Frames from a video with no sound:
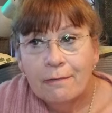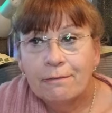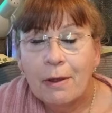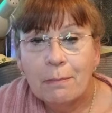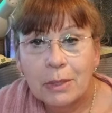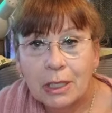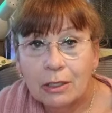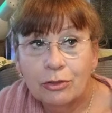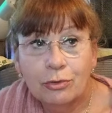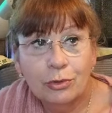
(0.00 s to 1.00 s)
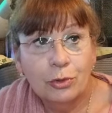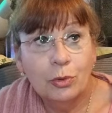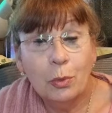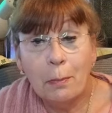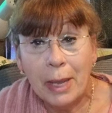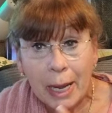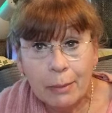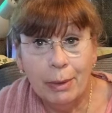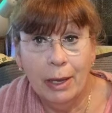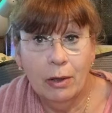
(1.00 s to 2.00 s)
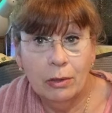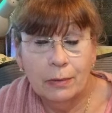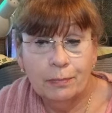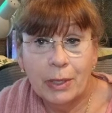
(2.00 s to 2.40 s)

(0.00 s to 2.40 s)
from me through PayPal,